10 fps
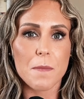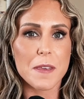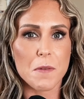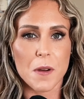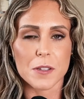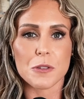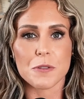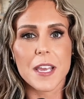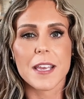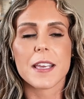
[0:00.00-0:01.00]
P one to
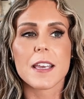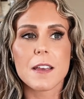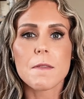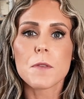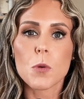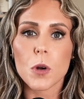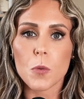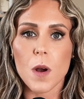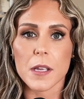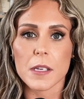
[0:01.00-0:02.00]
take if you are
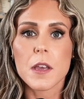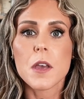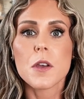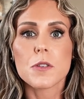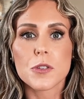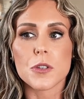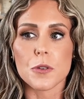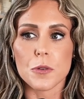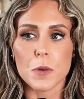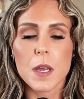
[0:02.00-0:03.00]
wanting
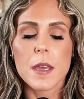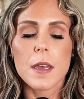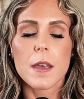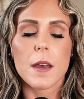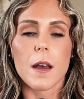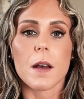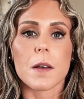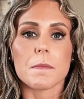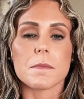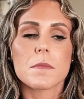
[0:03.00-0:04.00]
to,
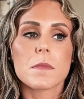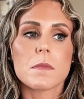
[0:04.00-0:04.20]
um,